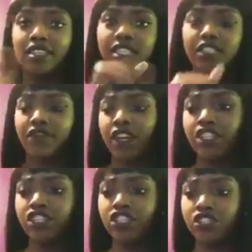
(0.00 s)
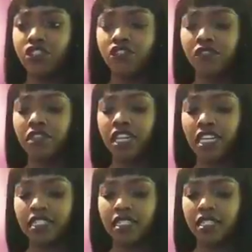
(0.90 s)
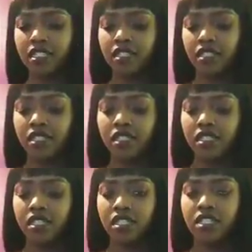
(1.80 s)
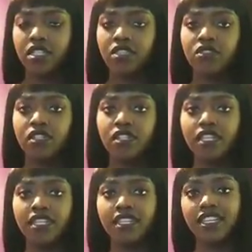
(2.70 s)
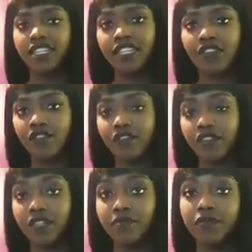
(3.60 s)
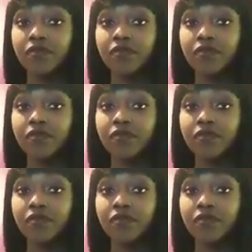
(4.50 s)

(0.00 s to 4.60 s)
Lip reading: It's fine, you're just overreacting. You could like get over it.